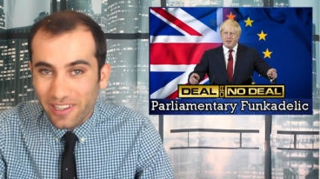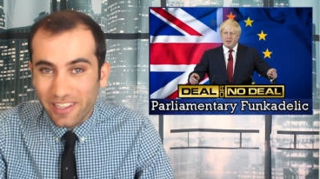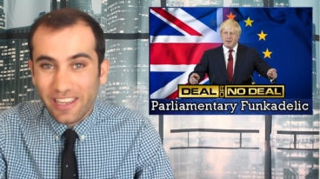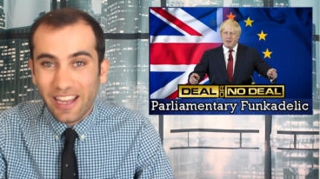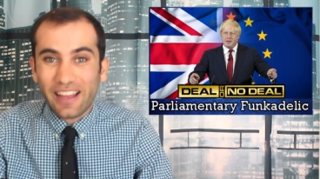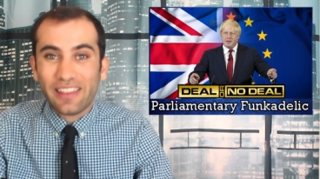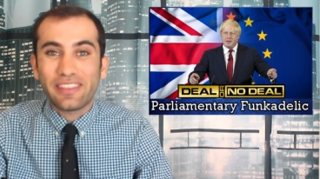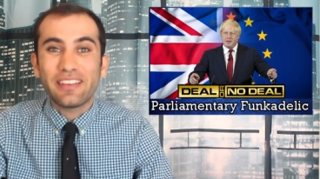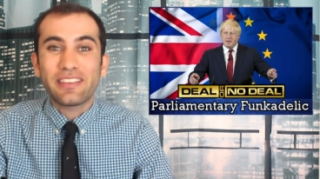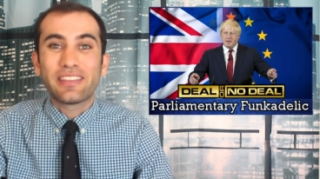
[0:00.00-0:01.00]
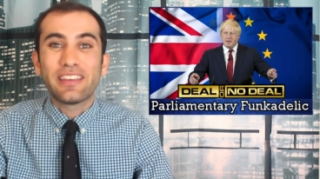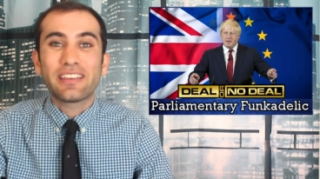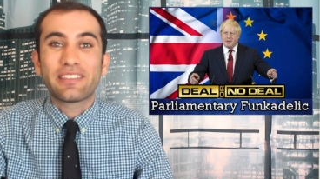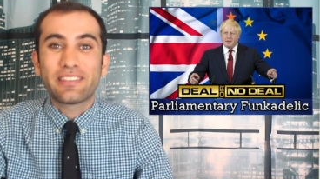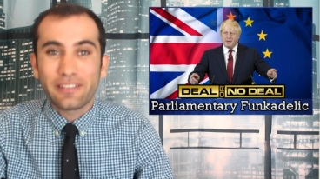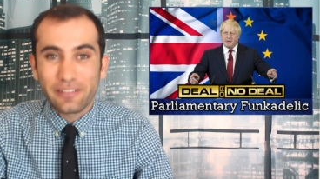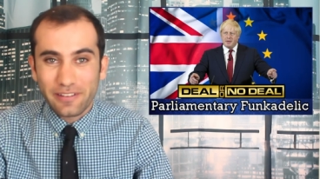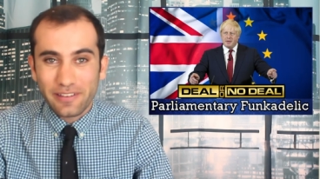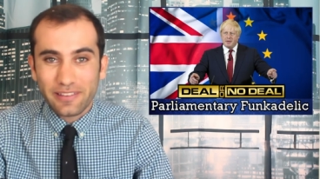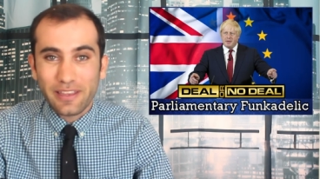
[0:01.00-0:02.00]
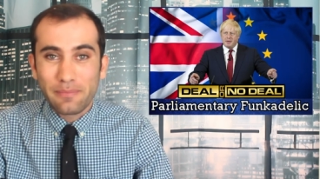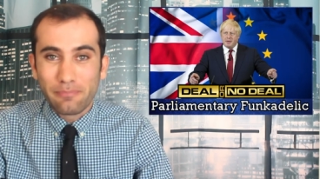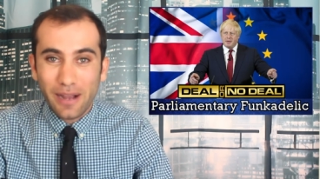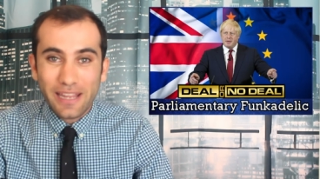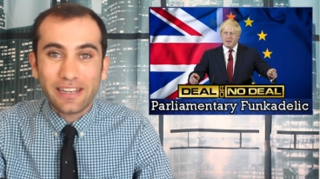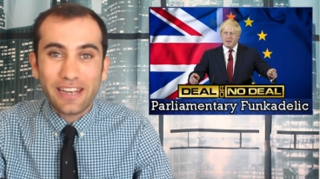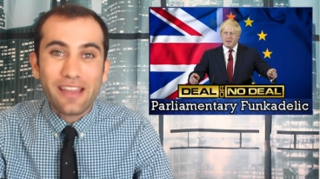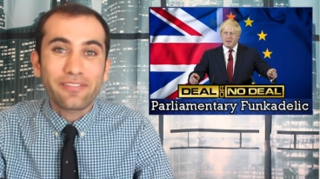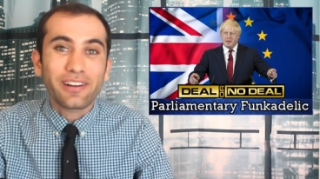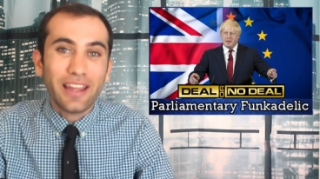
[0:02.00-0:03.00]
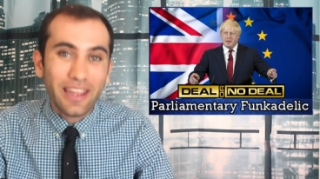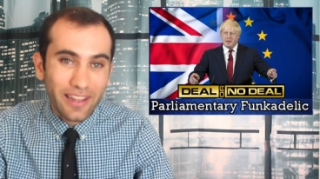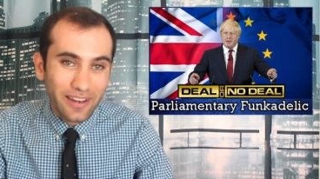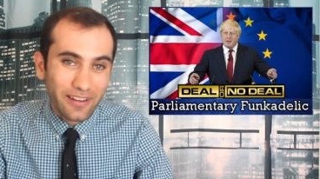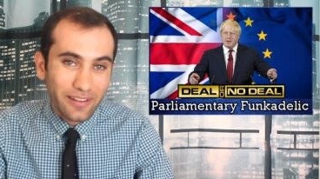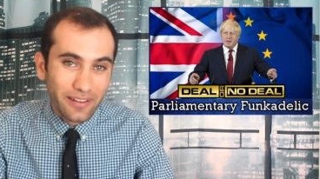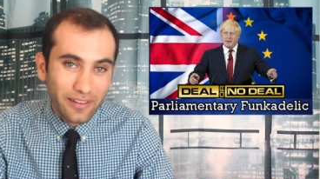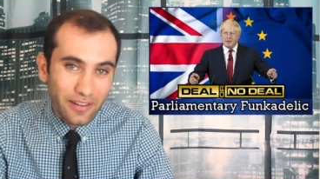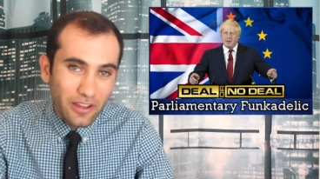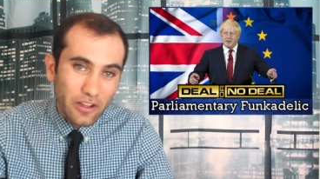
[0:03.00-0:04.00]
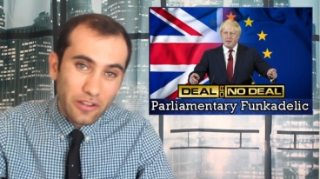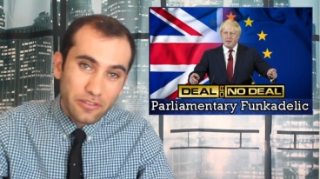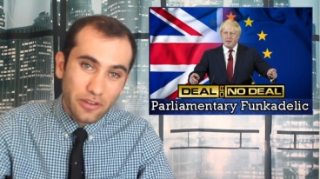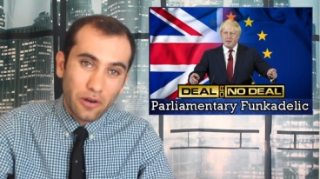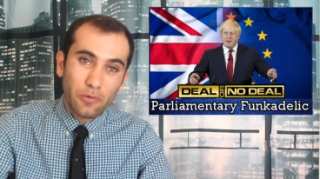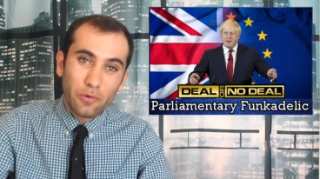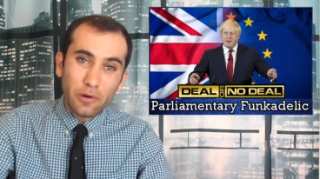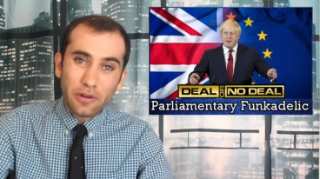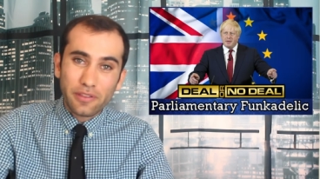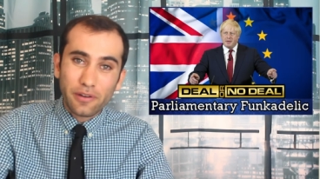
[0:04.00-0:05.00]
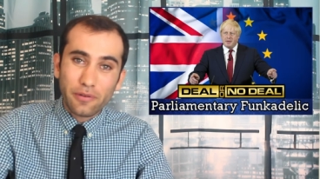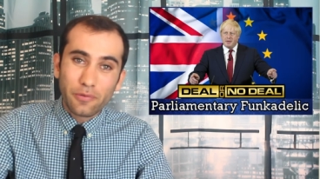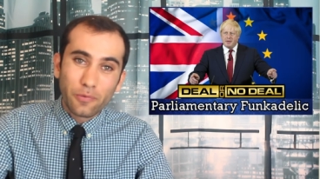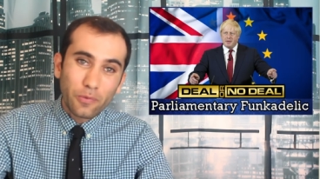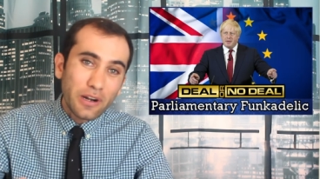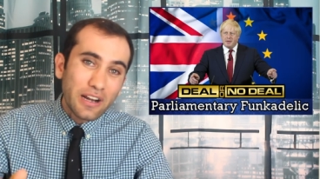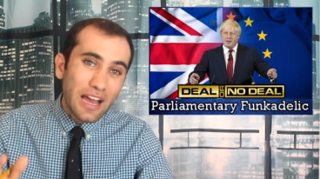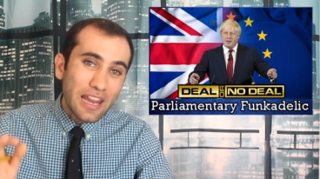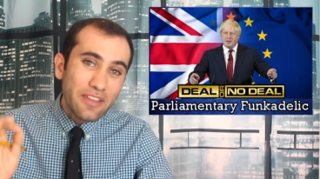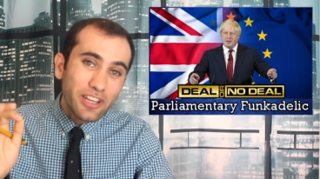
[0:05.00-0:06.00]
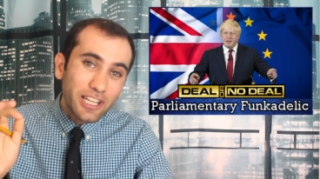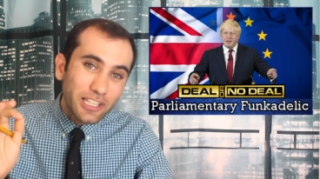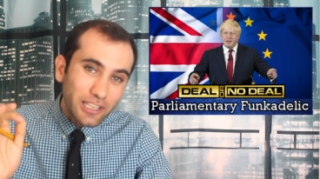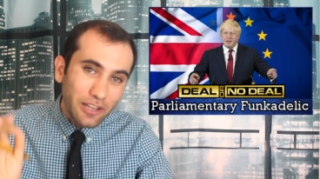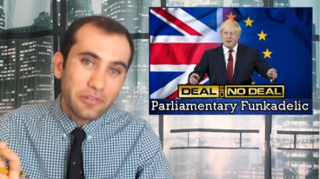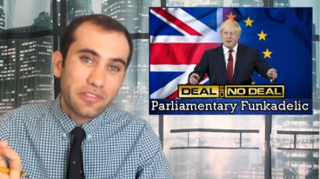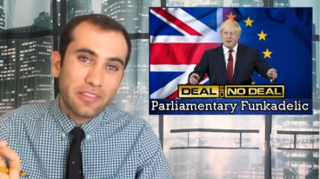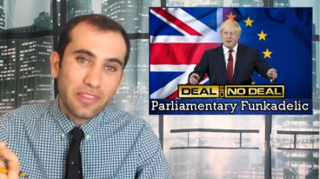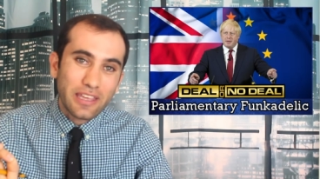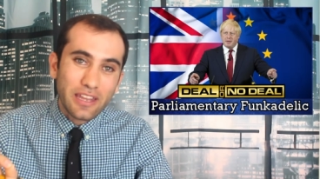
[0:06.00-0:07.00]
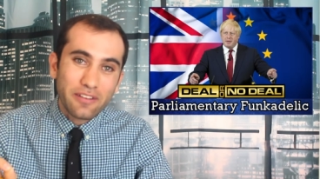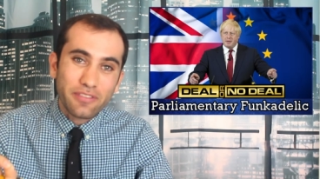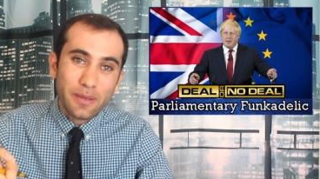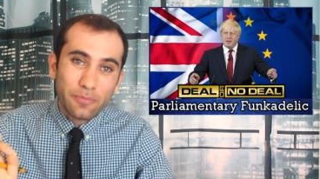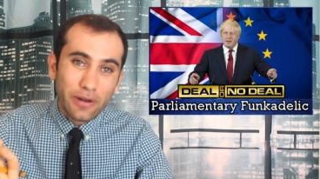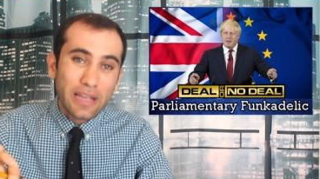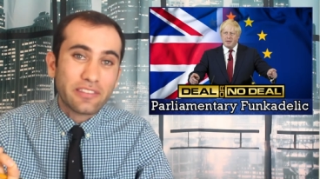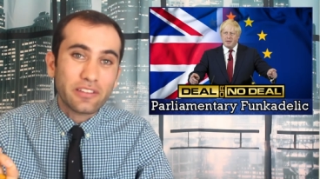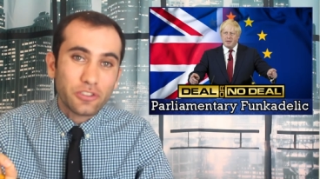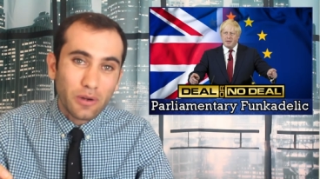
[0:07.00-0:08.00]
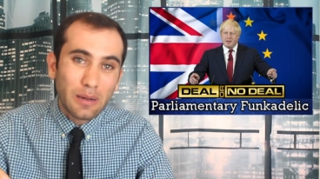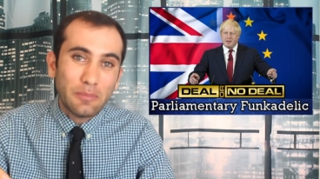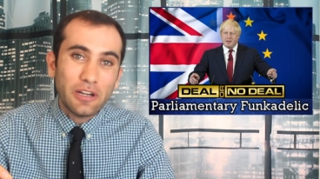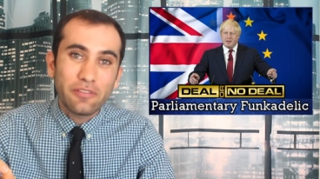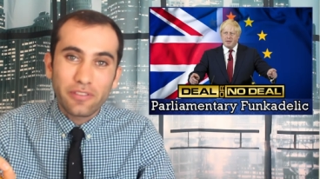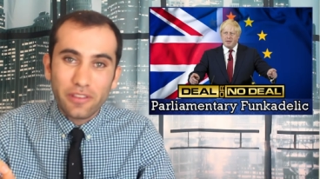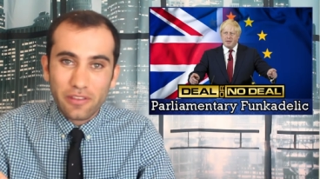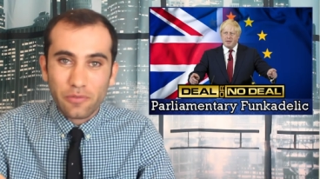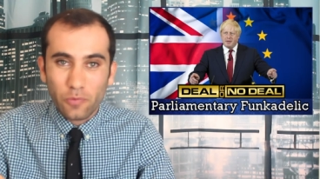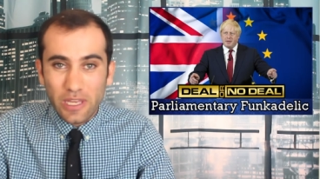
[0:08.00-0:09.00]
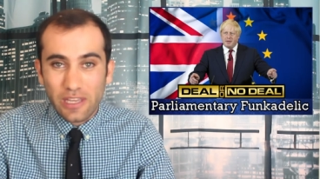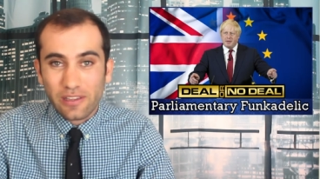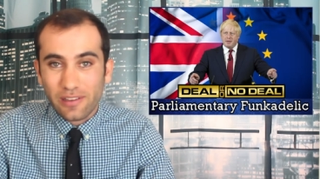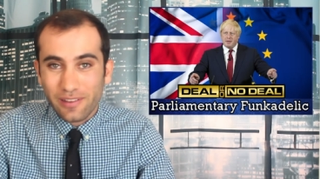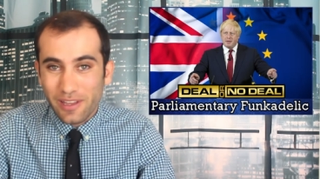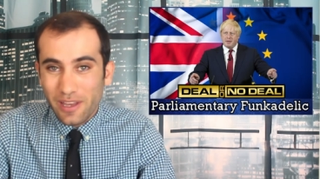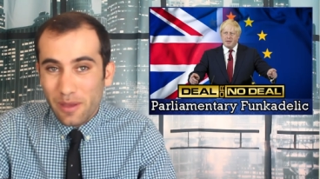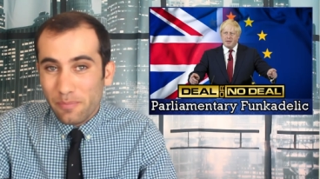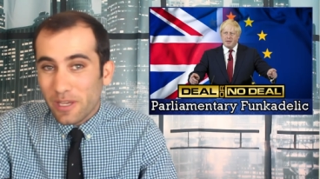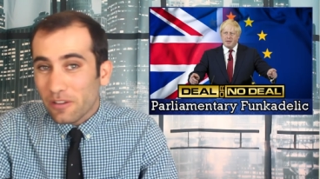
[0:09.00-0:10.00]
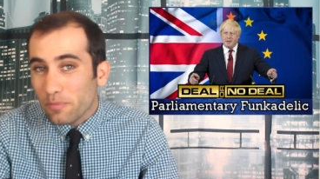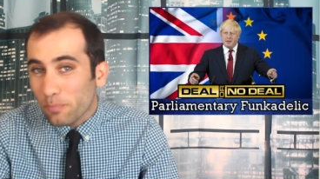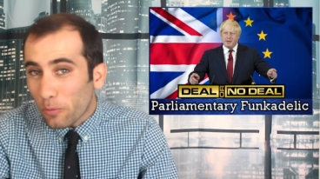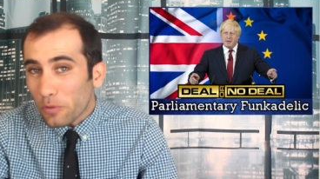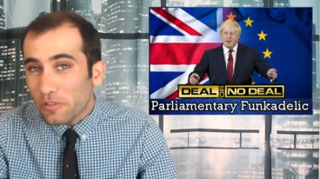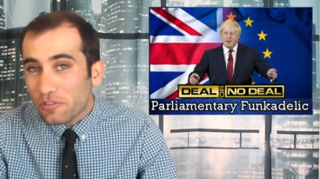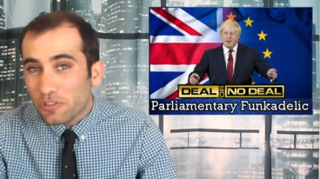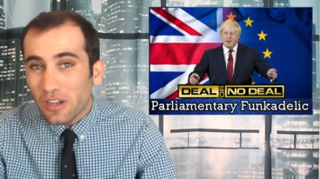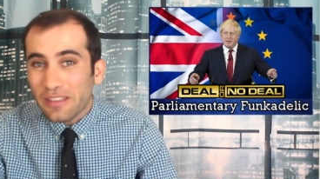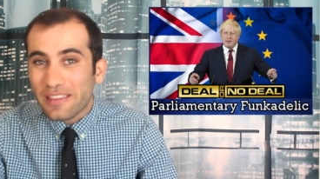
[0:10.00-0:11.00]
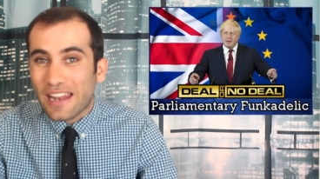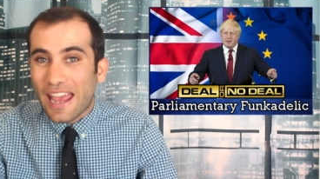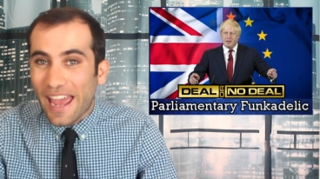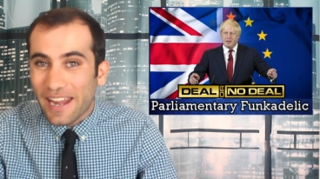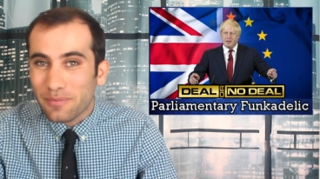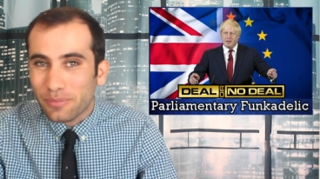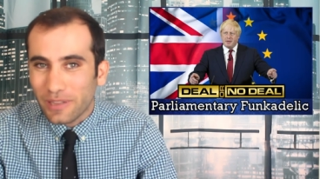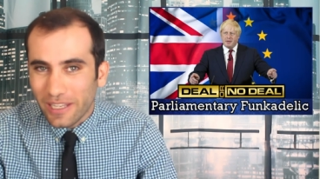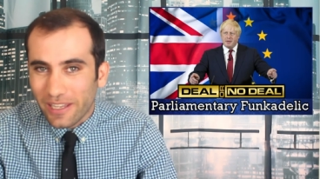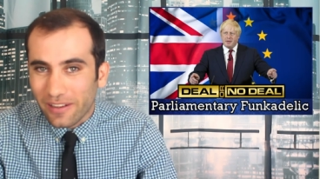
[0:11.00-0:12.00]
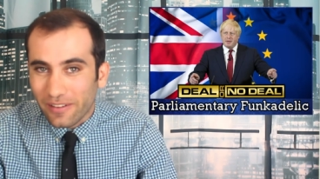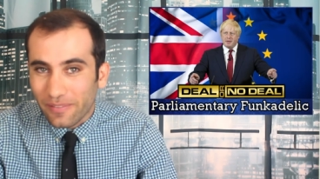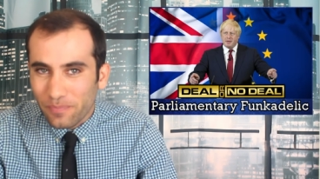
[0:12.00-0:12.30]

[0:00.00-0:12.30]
Yeah, this thing seriously might never end. Don't worry though, we're not even close to the end of the Brexit drama of this week, because Boris Johnson had a plan.